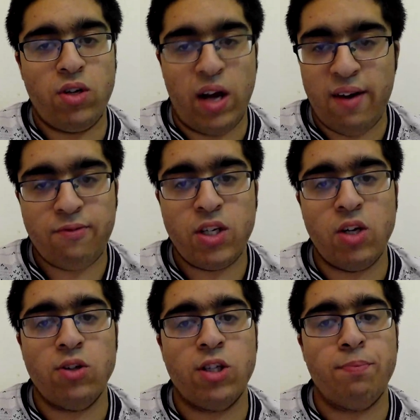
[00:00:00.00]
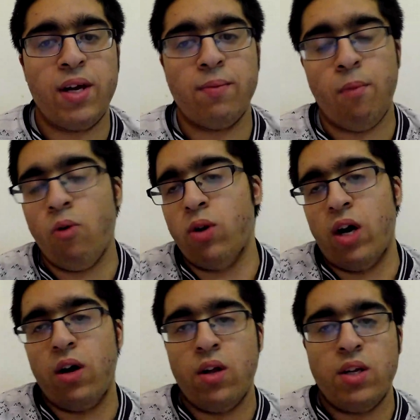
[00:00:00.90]
You have to use the big
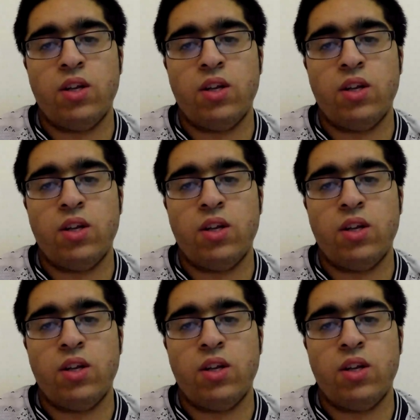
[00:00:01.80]
molar,